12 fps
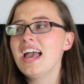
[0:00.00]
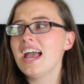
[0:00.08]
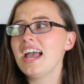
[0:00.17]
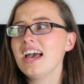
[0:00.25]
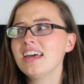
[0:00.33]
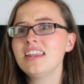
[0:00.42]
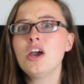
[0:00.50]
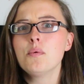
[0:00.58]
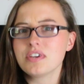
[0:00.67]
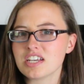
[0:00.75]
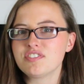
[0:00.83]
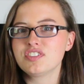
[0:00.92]
And
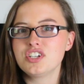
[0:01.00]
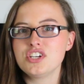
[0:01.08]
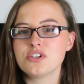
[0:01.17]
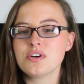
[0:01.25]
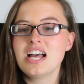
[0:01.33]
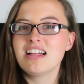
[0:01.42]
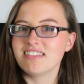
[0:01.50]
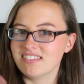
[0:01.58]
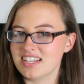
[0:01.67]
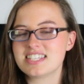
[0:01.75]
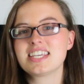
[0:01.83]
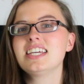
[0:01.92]
without further ado,
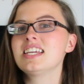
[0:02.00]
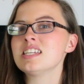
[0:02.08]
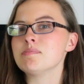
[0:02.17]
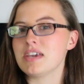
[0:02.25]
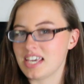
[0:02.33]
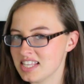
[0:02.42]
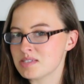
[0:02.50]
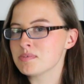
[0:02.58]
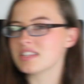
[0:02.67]
let's get into making some